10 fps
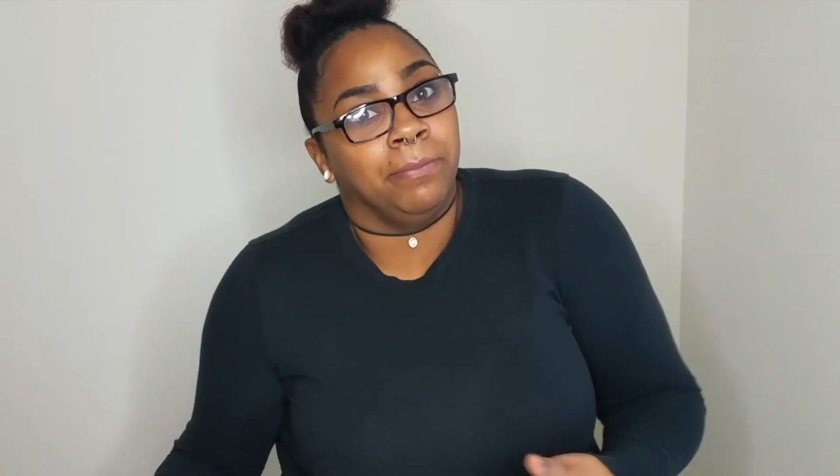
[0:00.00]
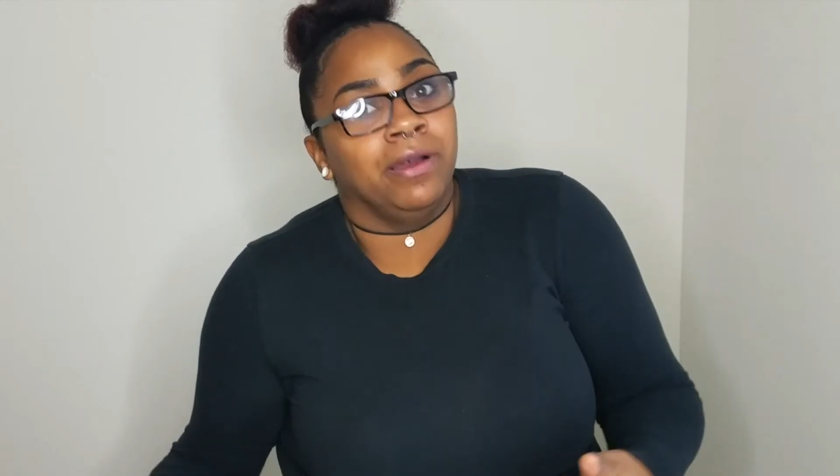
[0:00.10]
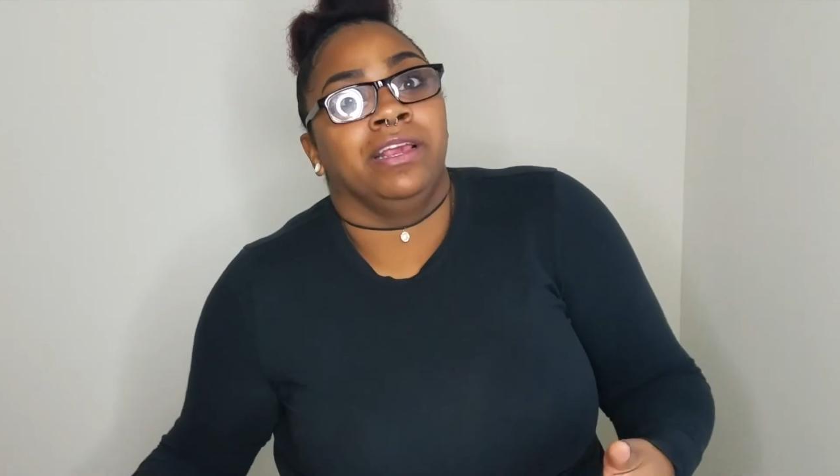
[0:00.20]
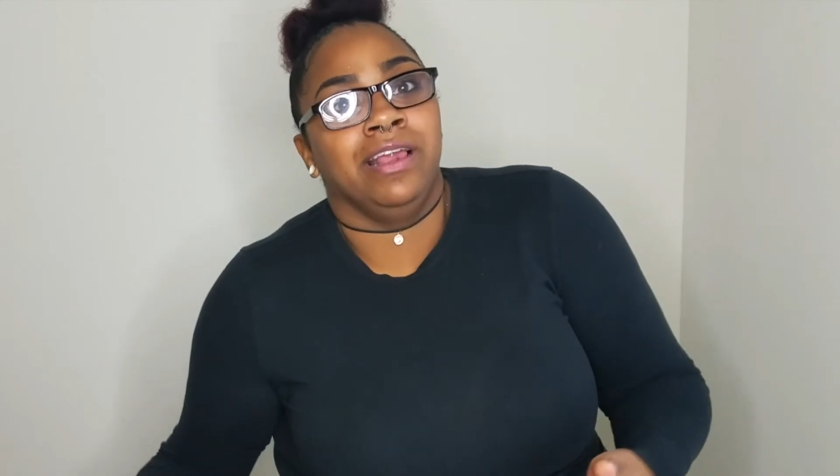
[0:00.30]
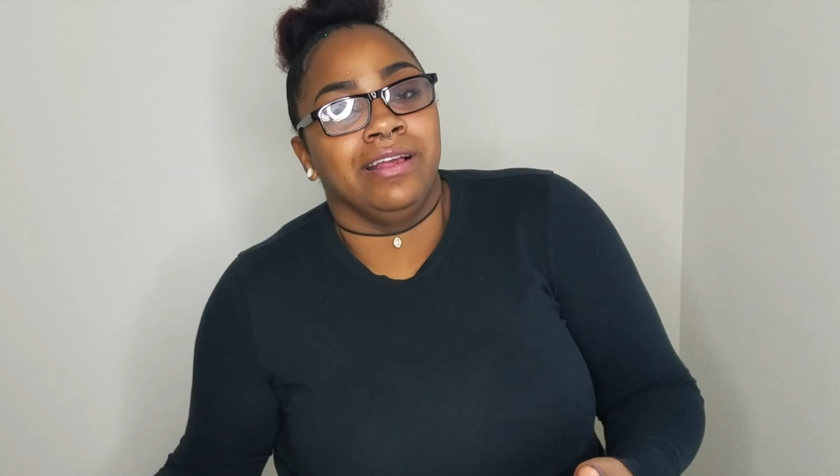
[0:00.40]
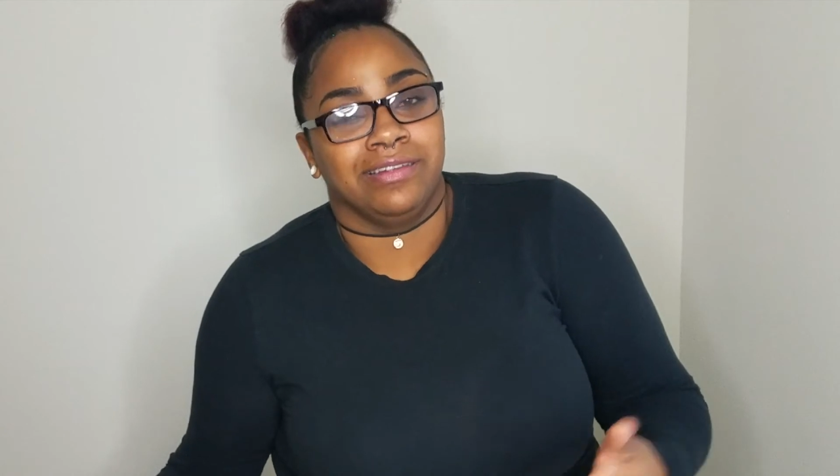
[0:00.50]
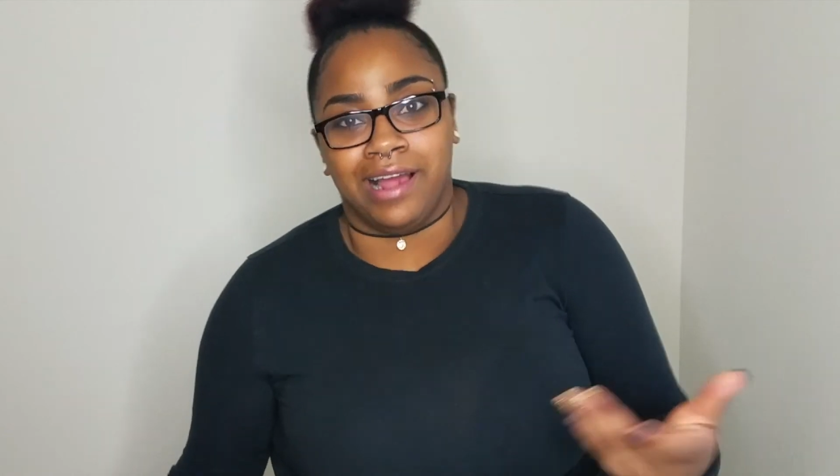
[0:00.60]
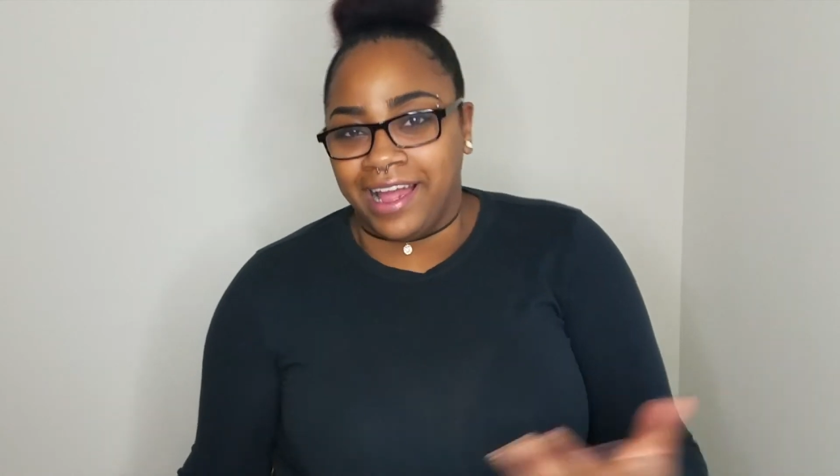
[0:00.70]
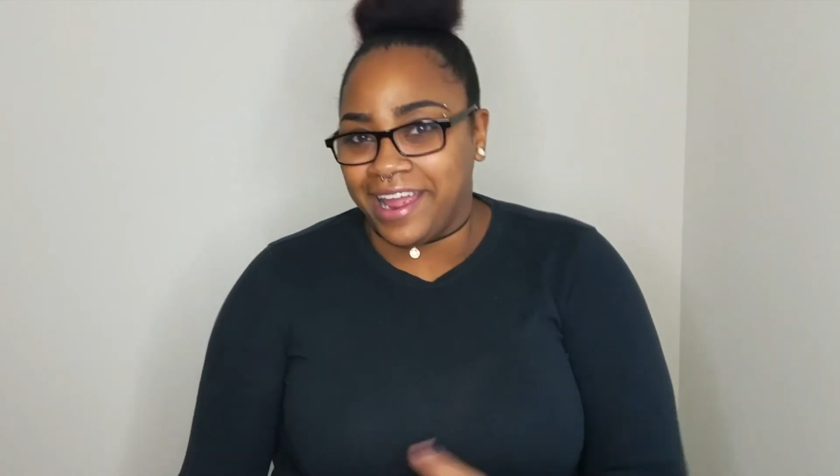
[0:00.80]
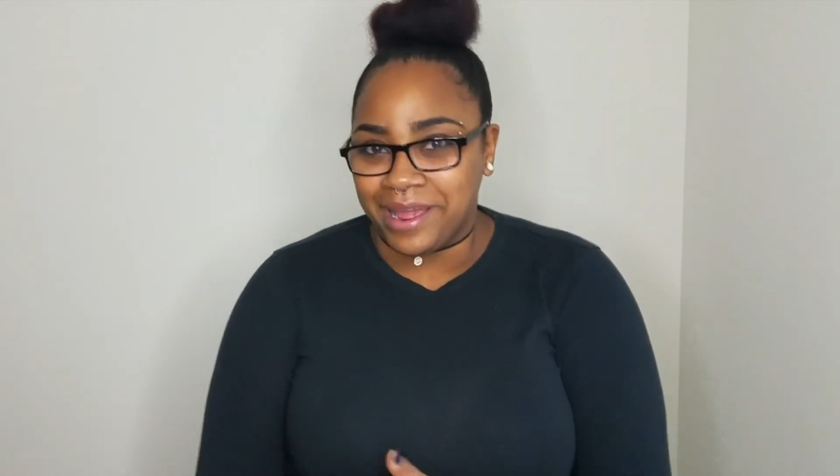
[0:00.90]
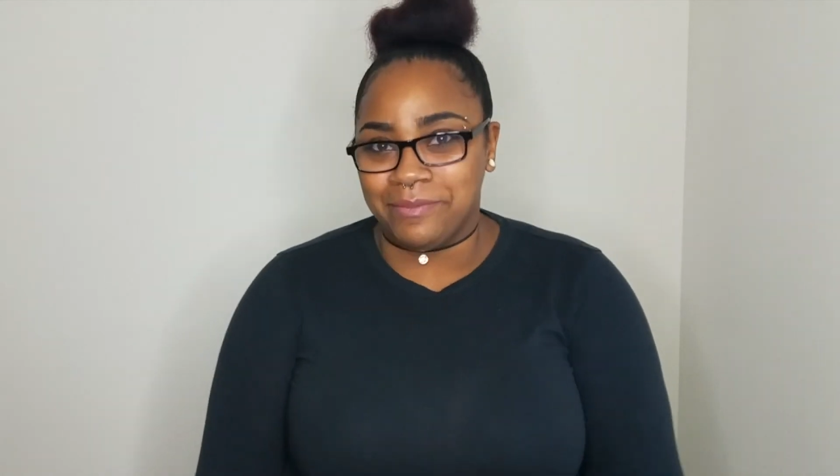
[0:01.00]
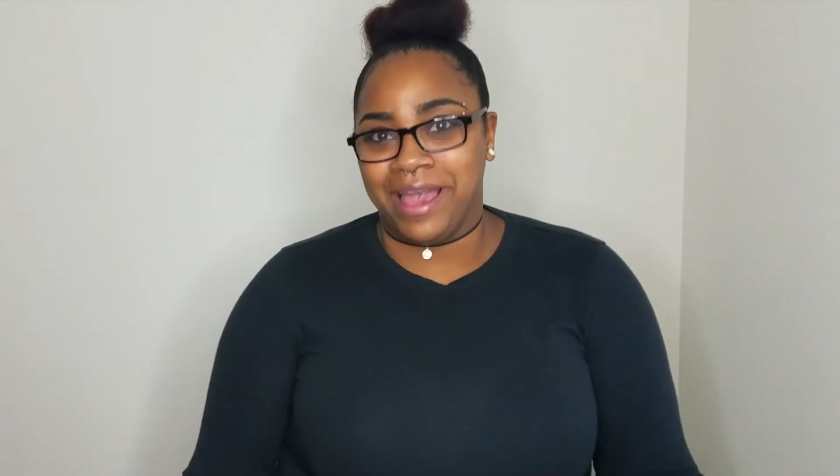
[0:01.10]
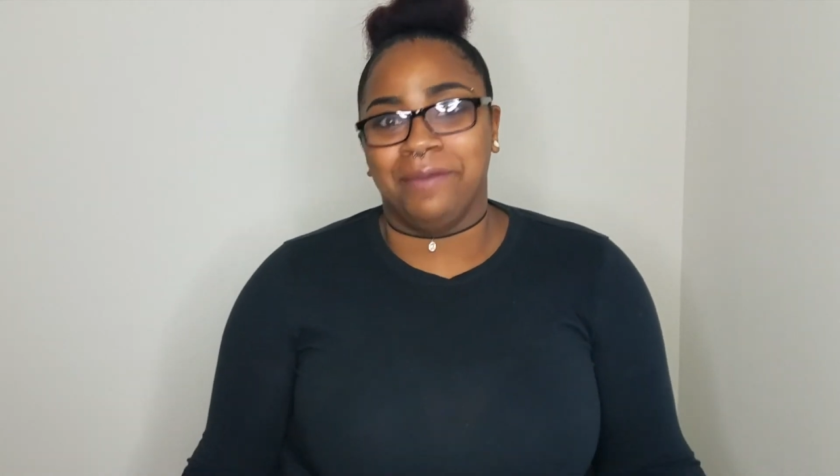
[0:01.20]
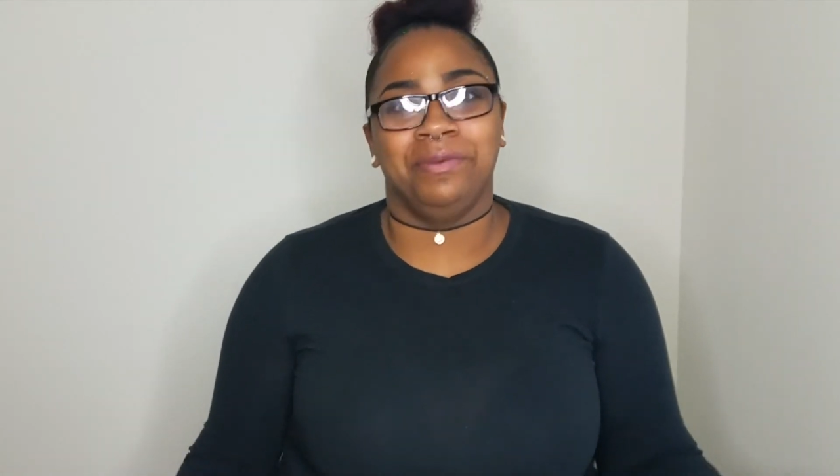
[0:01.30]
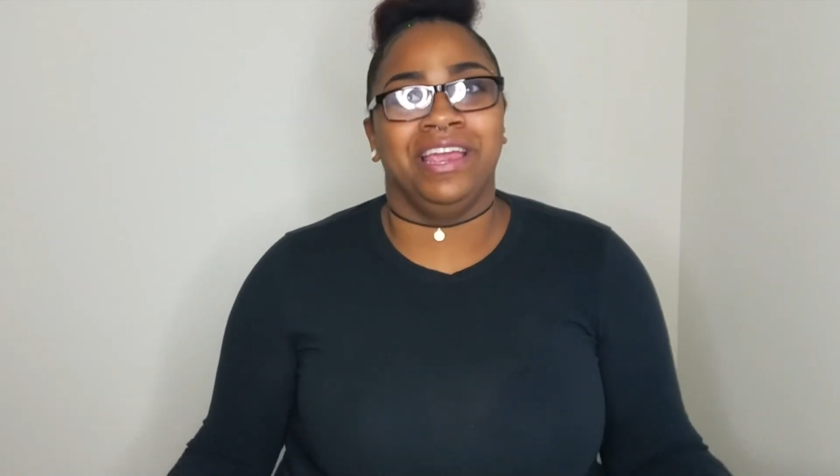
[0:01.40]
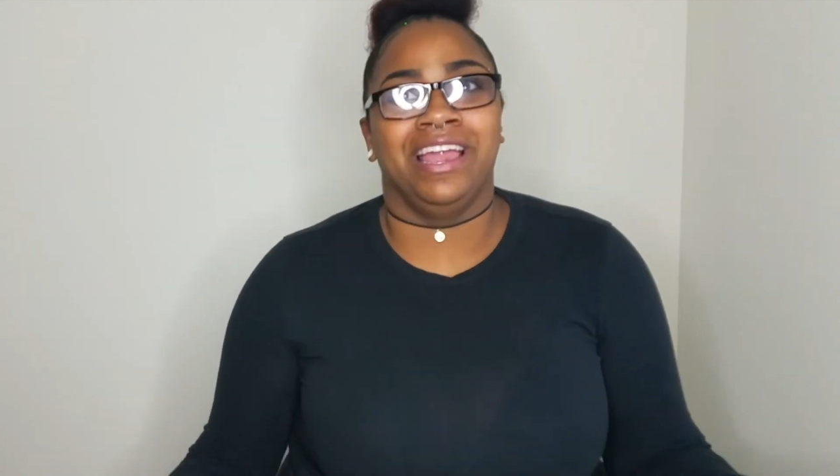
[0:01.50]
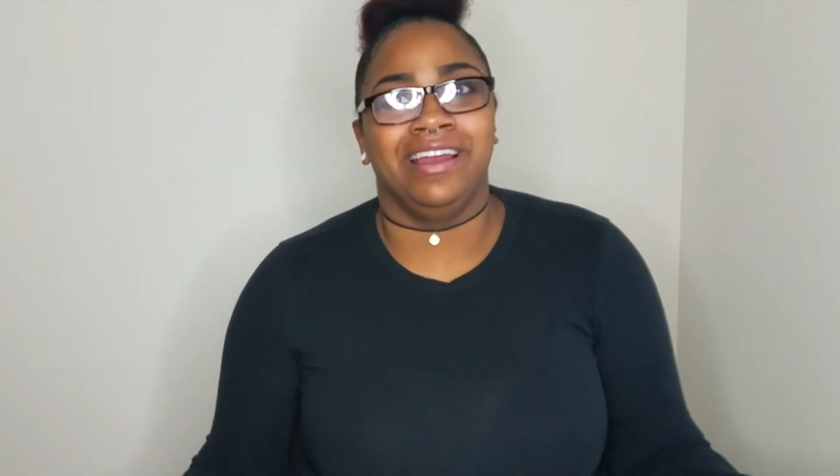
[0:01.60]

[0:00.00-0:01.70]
But yes, I am happy,